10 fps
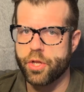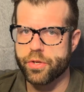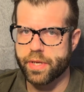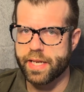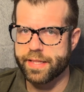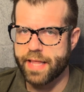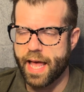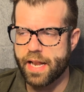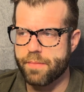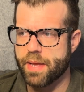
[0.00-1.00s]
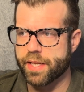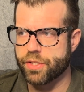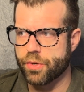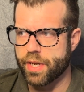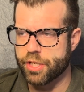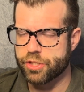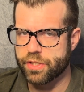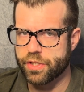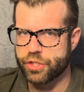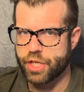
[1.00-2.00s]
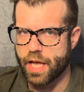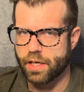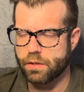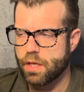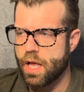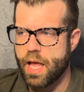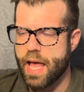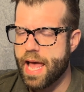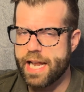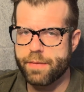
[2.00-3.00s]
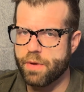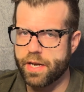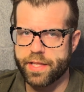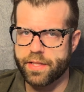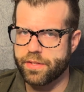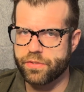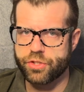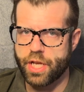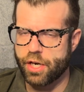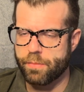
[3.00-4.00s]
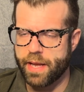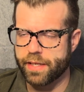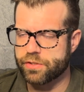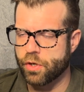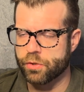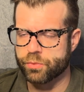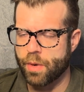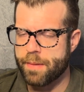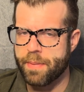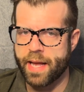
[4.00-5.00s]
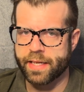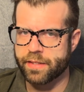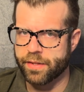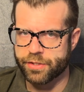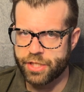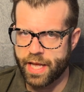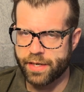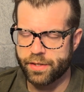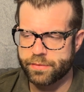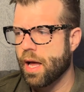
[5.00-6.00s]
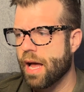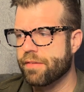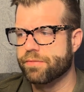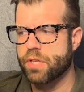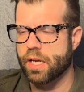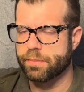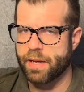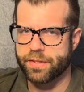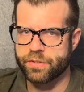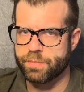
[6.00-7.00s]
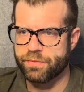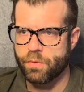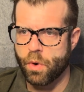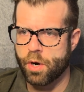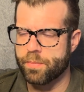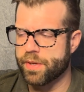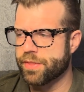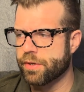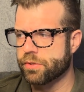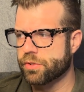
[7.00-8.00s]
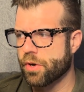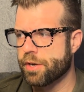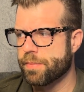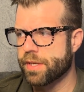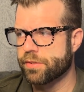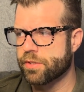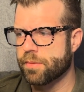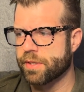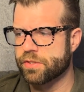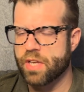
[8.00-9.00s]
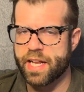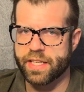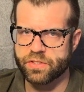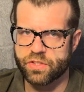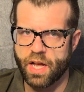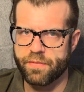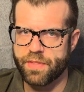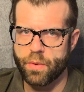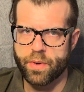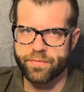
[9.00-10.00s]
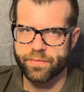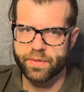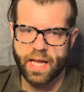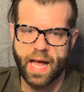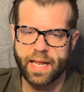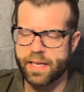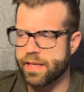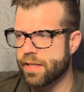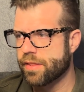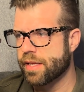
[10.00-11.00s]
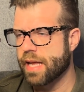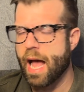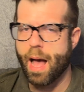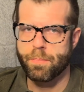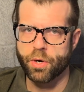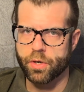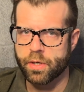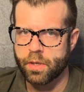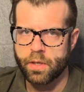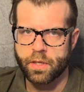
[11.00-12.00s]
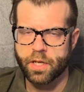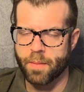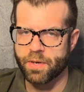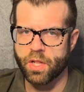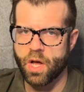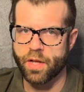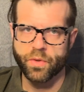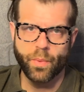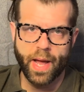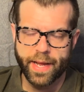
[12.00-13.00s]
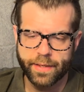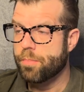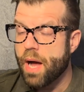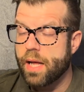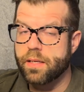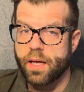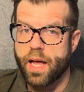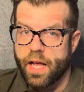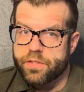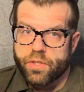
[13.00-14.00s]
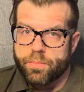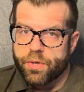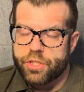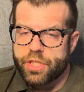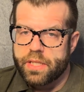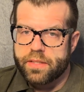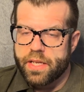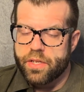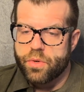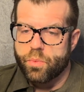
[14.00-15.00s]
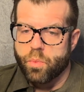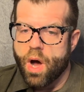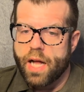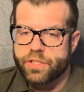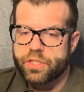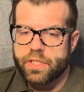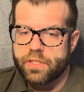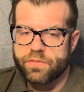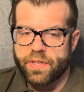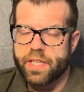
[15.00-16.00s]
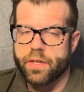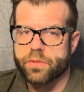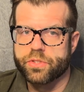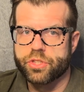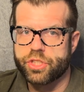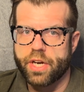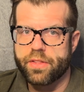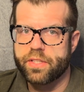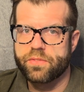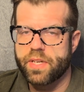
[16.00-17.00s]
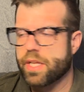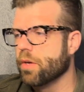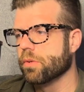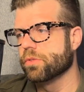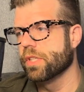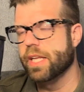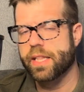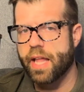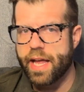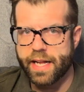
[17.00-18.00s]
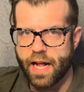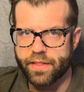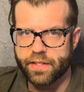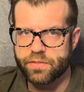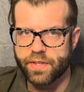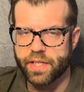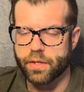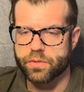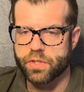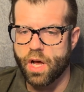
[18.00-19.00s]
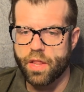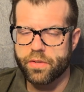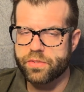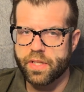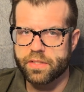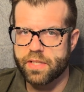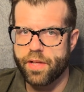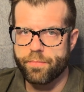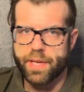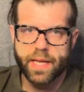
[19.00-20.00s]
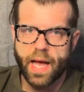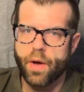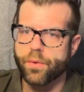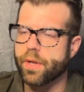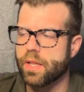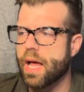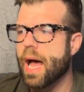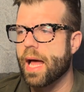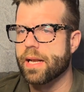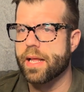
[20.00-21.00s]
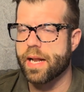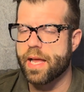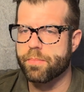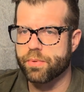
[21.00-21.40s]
You can hit that and make a donation to the channel. Any money that this channel makes goes right back into the channel. I've talked about this before, but there's going to be some exciting stuff that we've got in the hopper coming along the way. But I also appreciate that you watch these videos and share these videos and hit like on these videos. All those things help me out a lot, and I